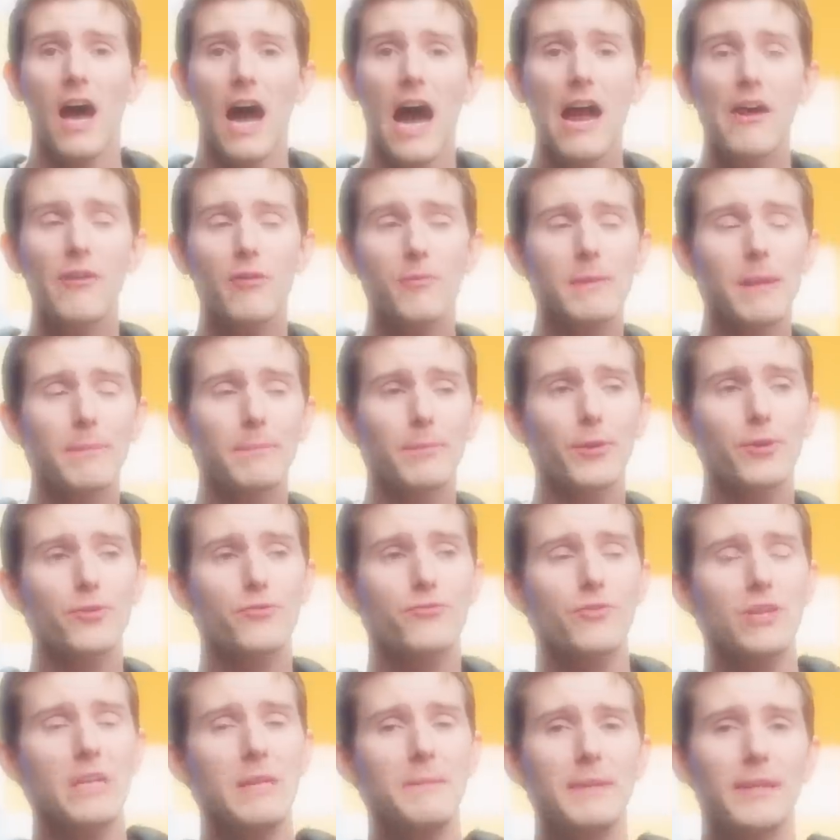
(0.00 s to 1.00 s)
I remember
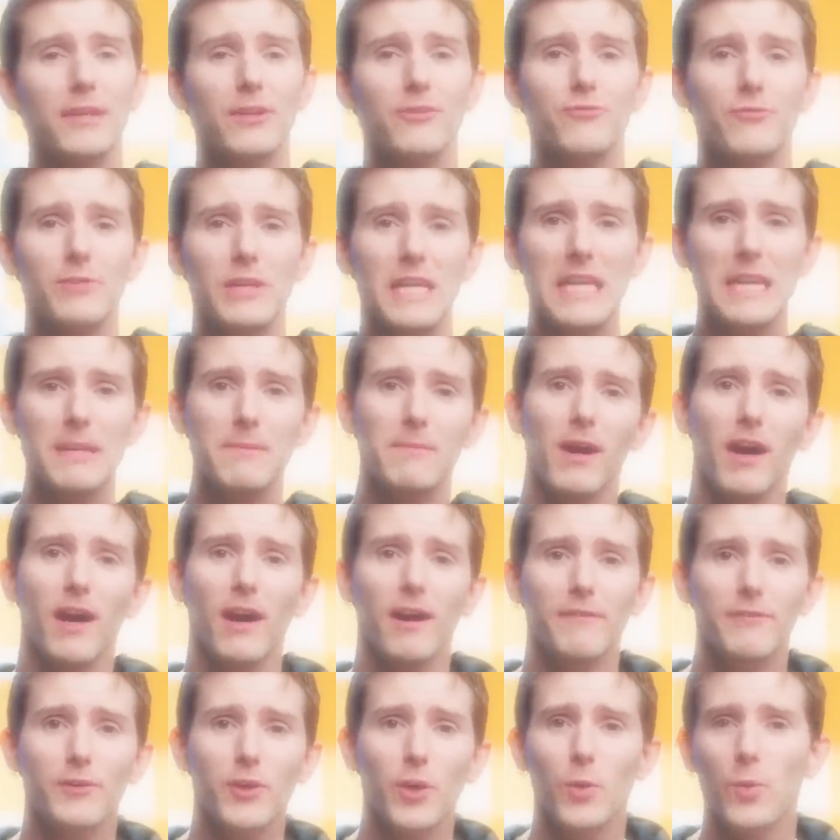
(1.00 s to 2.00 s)
dreaming a dream
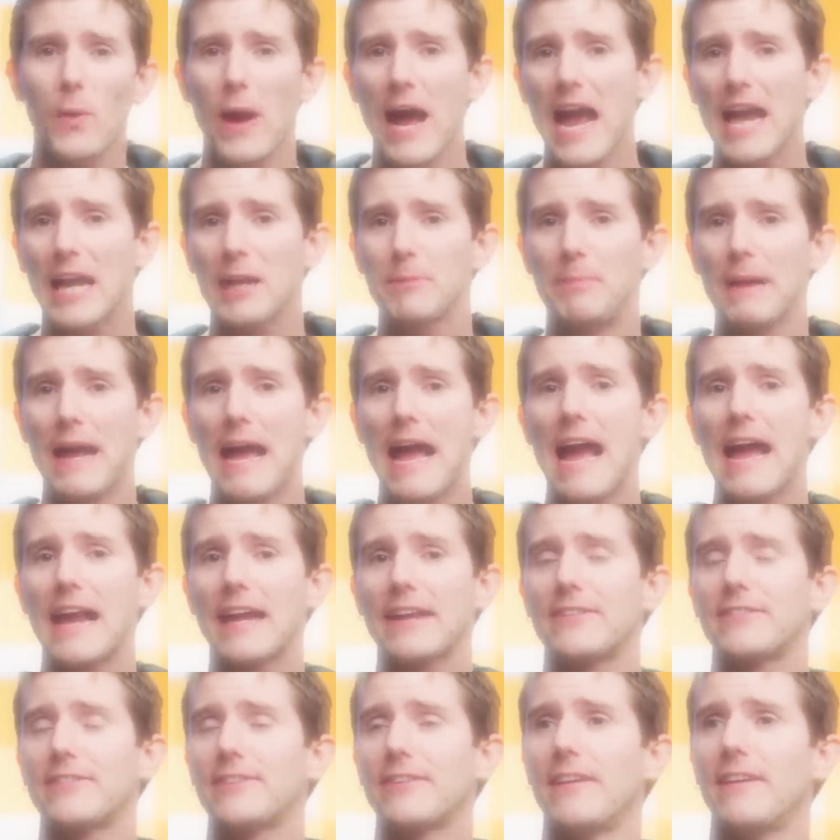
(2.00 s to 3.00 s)
of
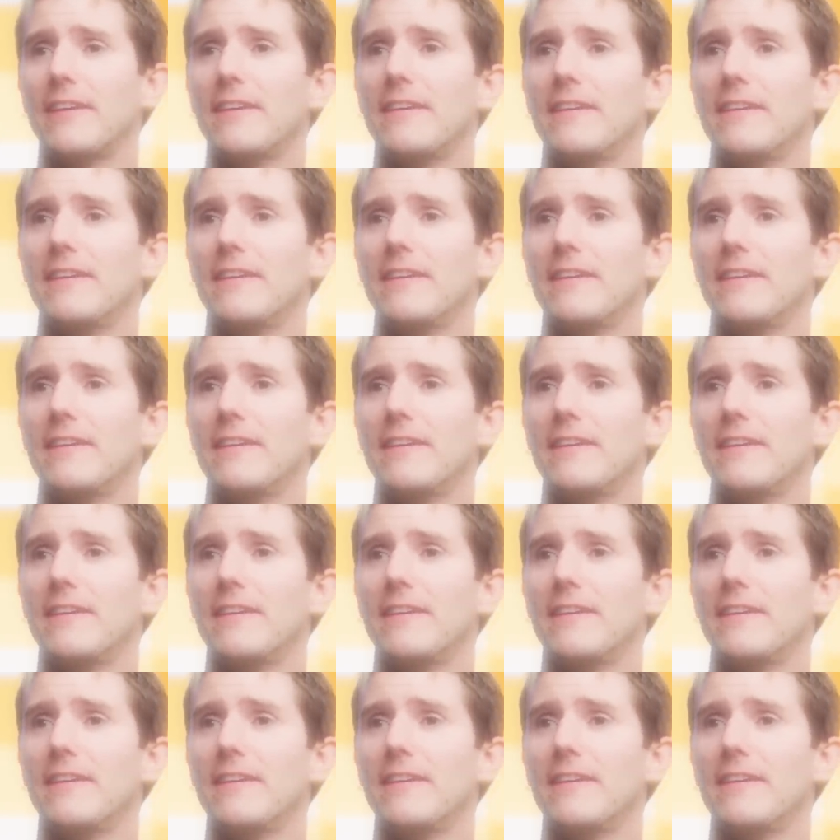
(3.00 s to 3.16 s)
quackbacks.